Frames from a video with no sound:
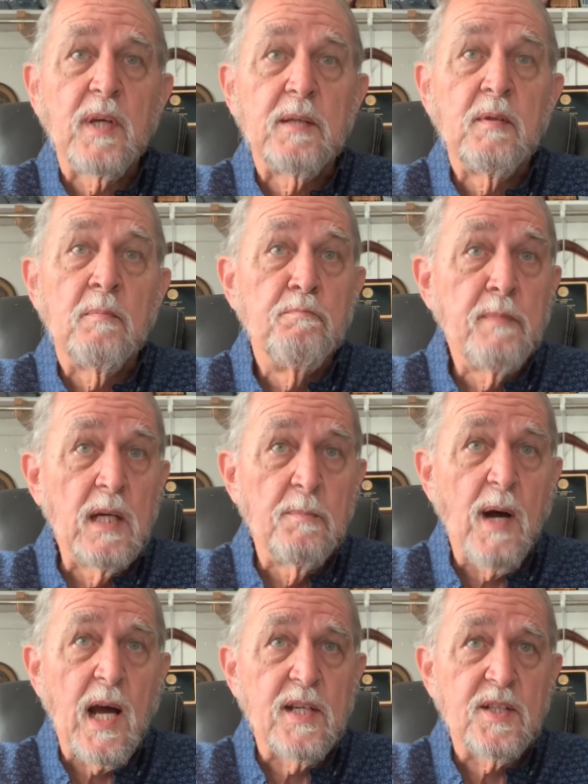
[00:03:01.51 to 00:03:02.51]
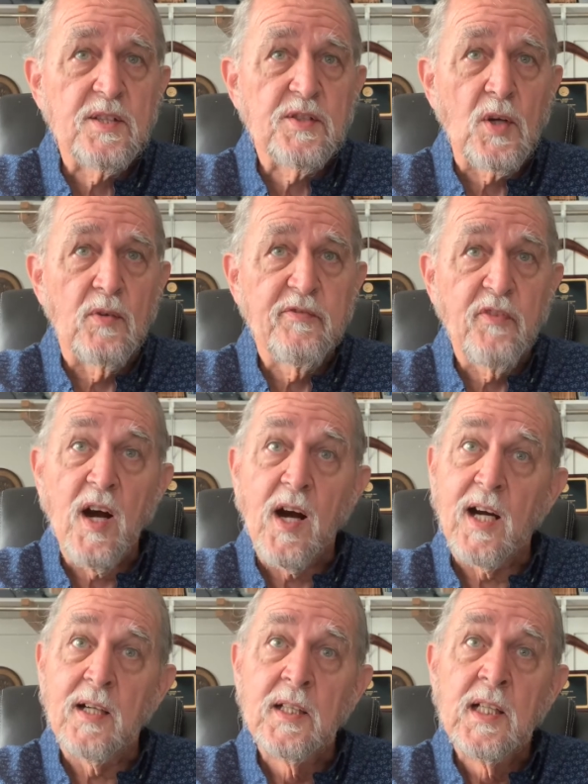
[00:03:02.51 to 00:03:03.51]
been minimized so
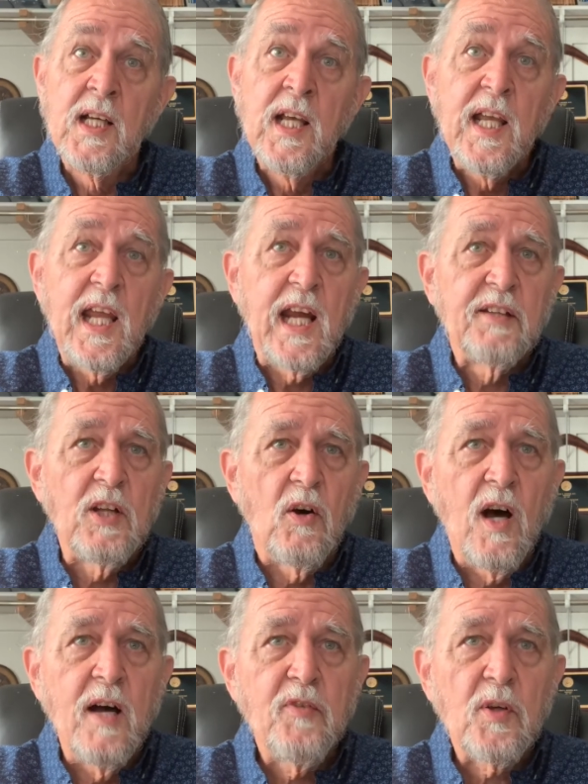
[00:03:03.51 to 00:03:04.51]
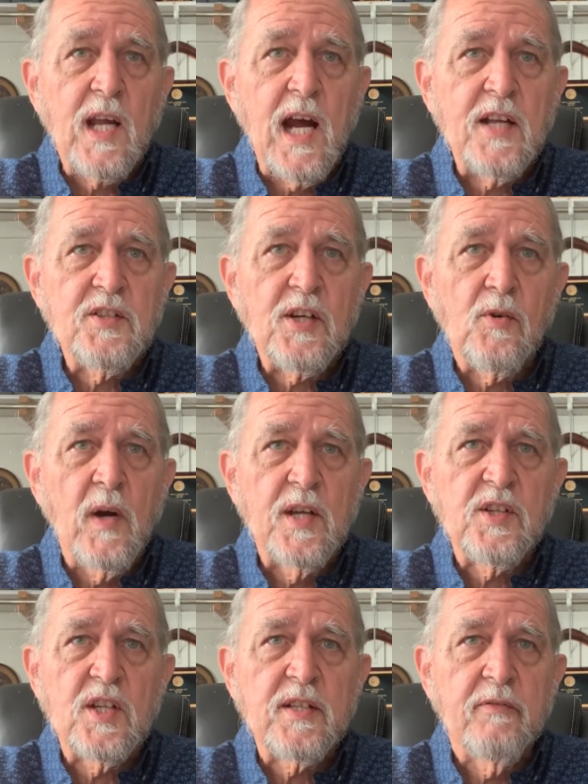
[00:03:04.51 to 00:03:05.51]
far, and the awful
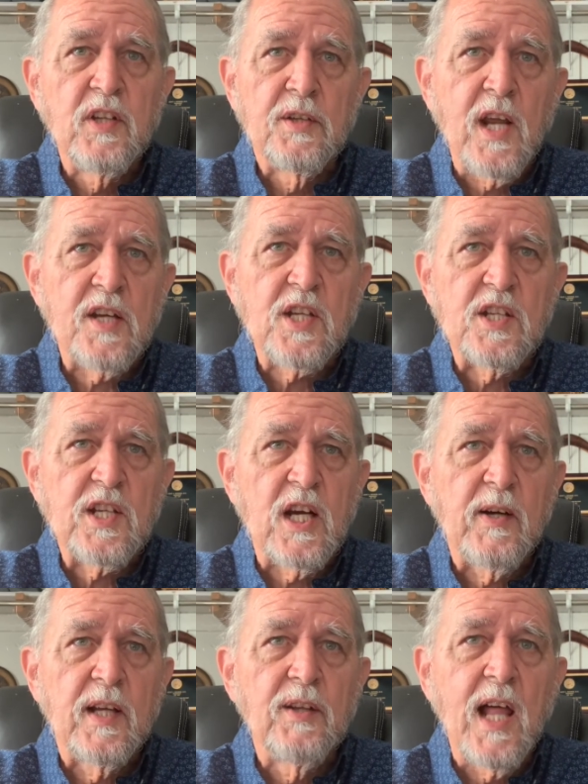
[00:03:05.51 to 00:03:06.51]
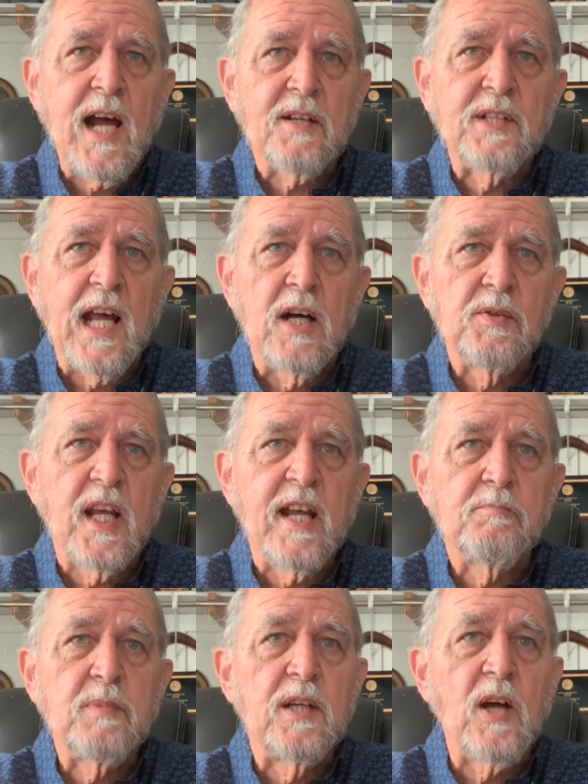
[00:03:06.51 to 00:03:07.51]
consequences of the necessary lockdown
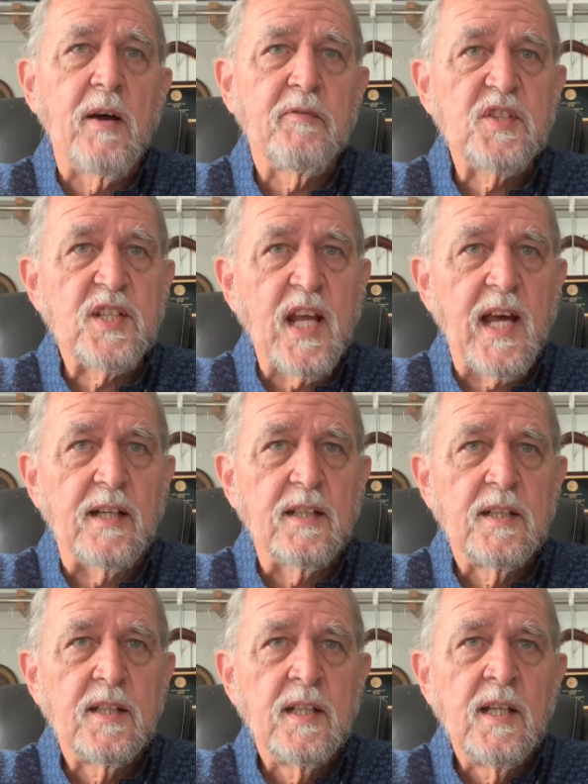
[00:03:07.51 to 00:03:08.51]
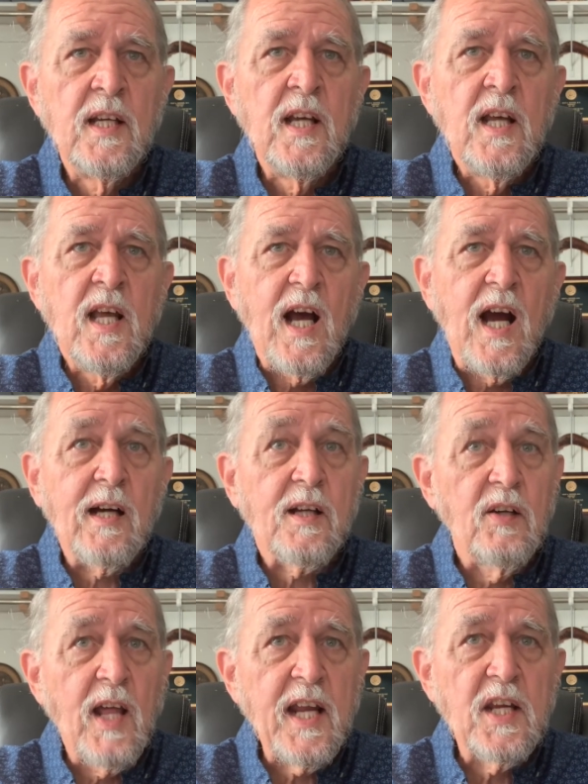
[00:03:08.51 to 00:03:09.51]
have been offset. Our
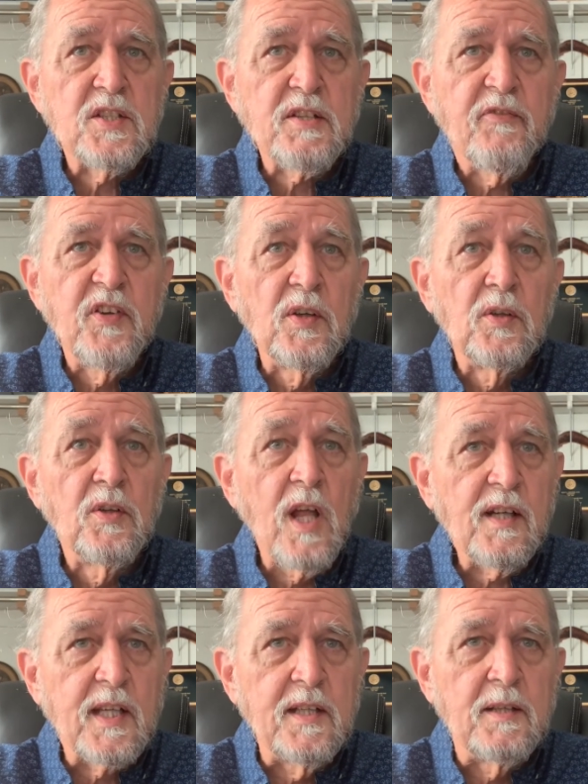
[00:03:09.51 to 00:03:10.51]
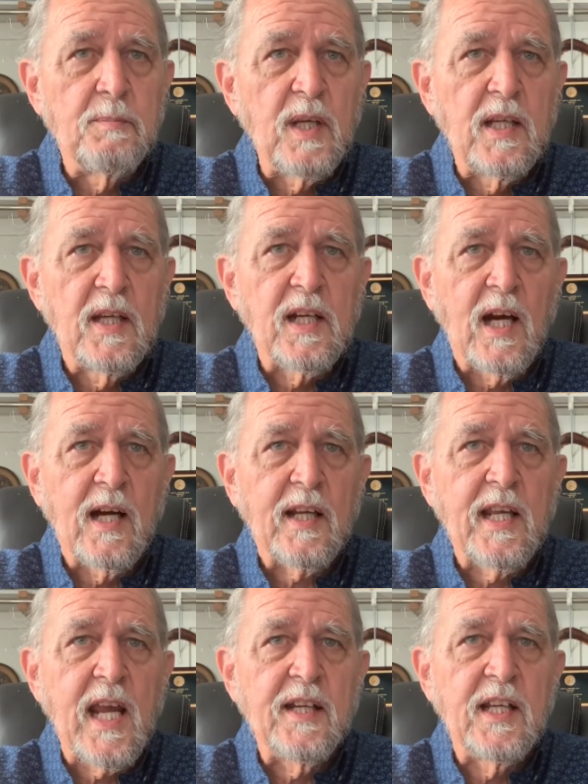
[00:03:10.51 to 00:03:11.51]
clients feel lucky to be in
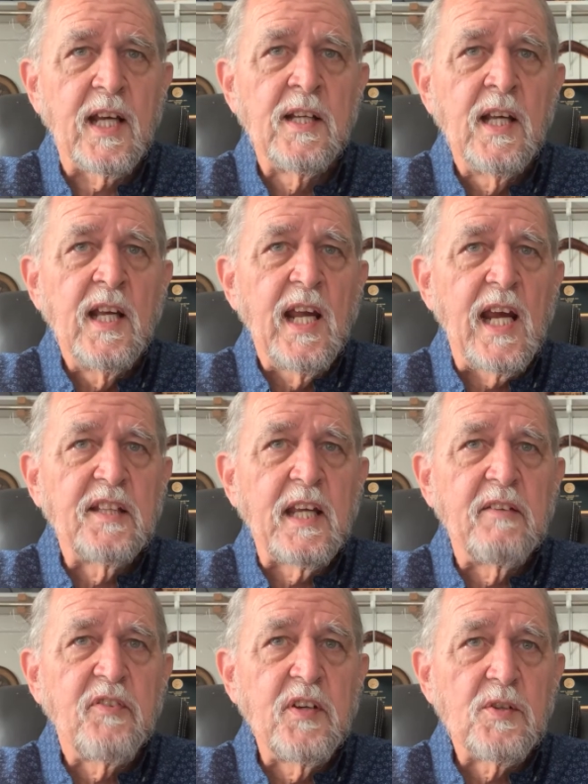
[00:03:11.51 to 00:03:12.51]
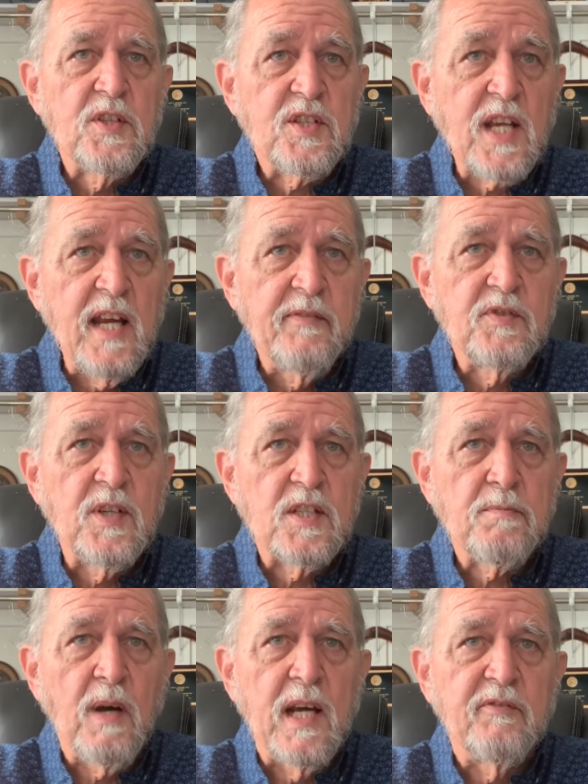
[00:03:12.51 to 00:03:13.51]
Arcadia, and they feel safe
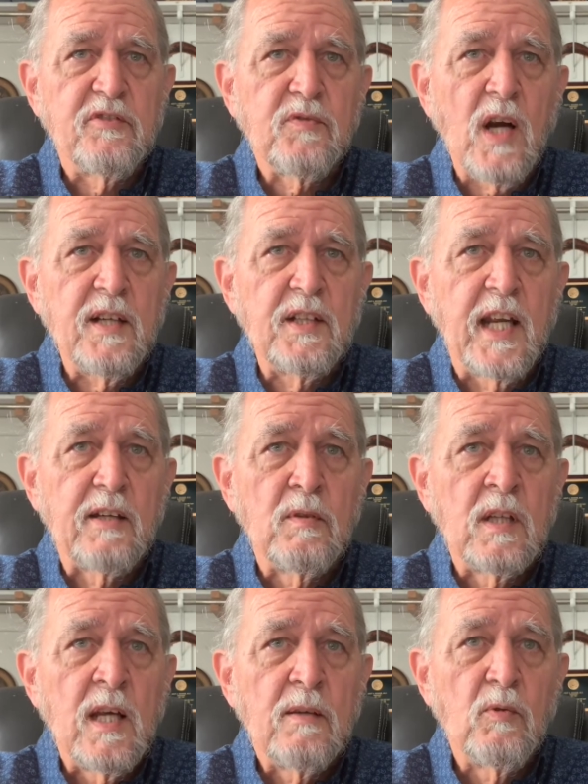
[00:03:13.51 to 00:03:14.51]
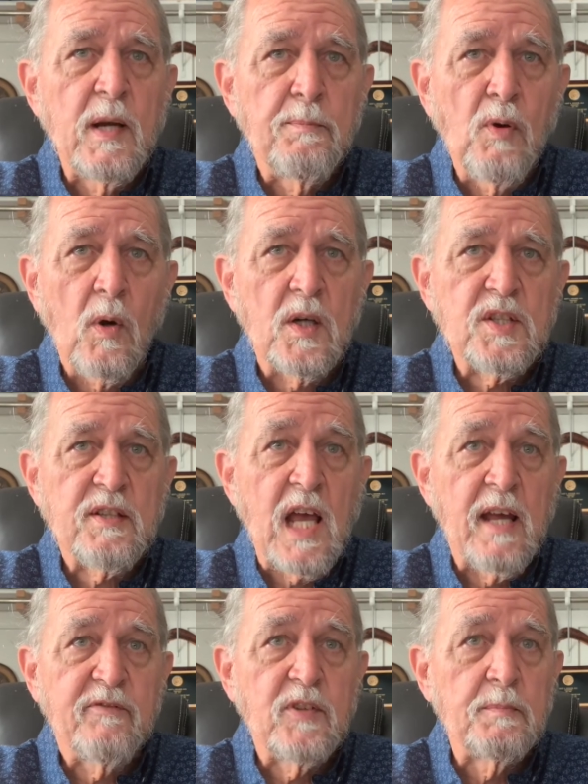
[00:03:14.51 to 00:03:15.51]
despite frightening reports
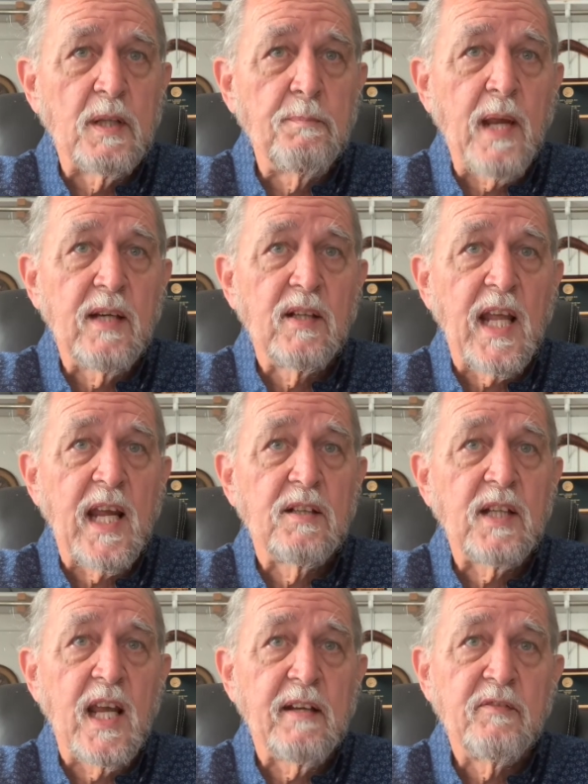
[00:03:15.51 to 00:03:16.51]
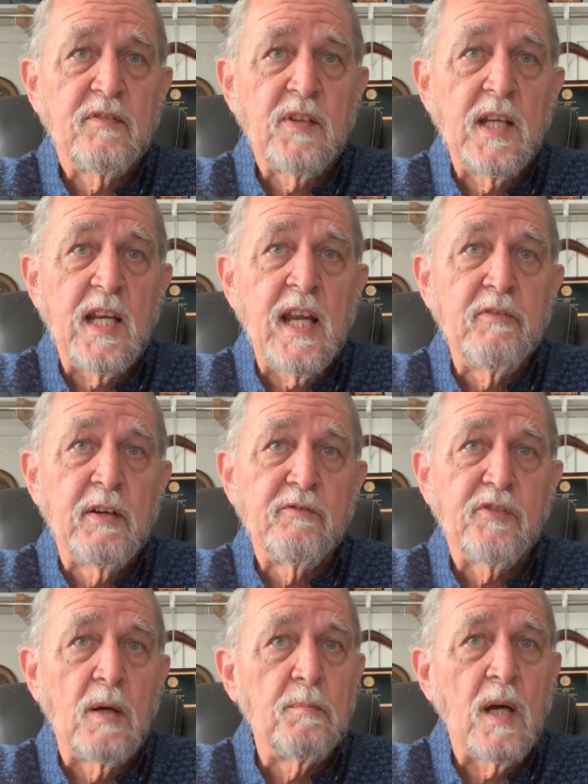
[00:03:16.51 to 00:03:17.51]
from the mainland and even
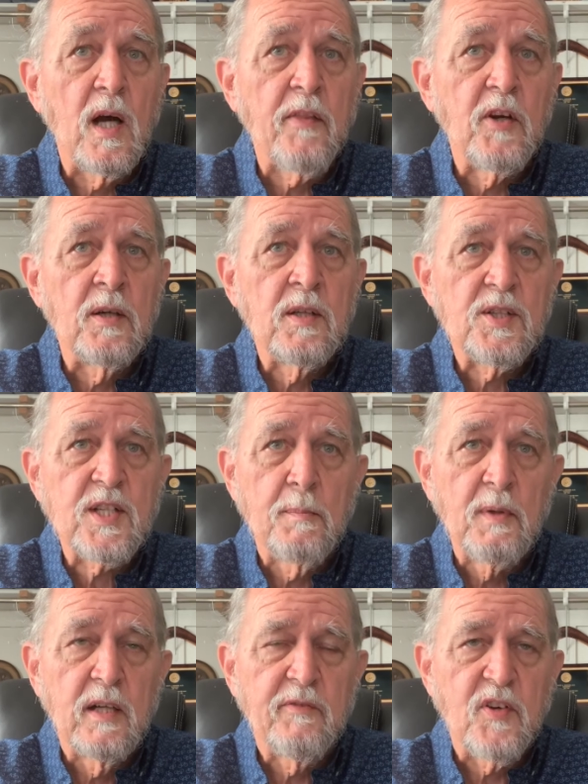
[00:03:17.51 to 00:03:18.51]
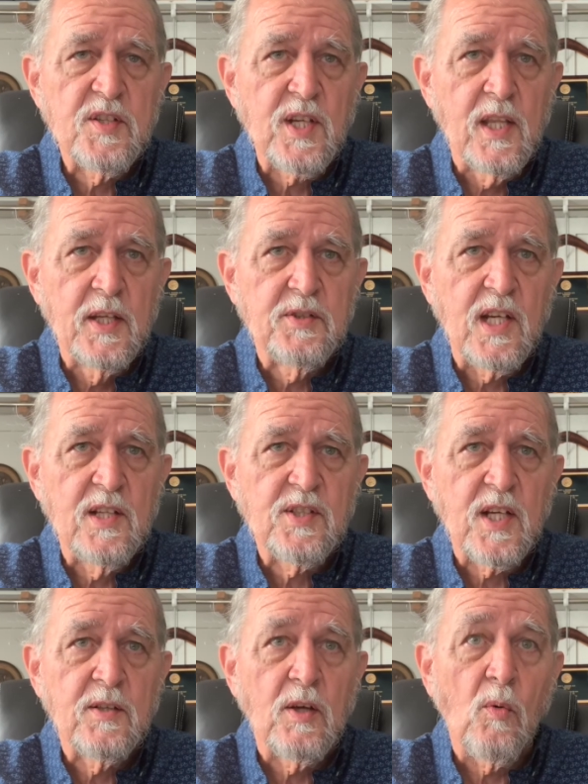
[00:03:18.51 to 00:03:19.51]
from other similar facilities
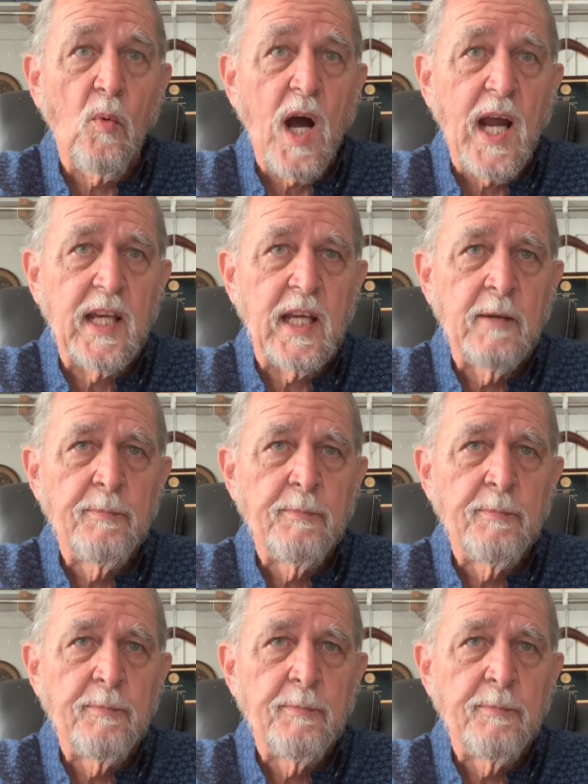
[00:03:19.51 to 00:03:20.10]
in Hawaii.